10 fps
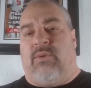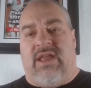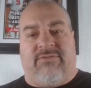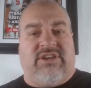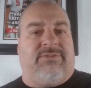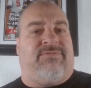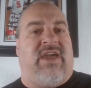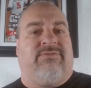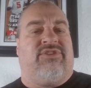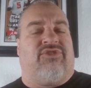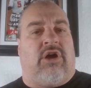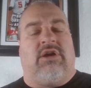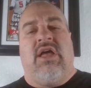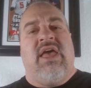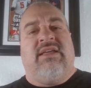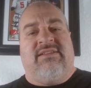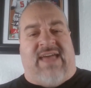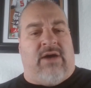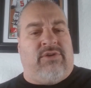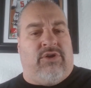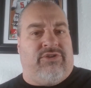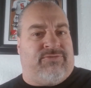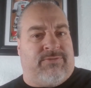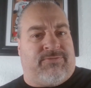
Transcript: whatever your favorites are, download us for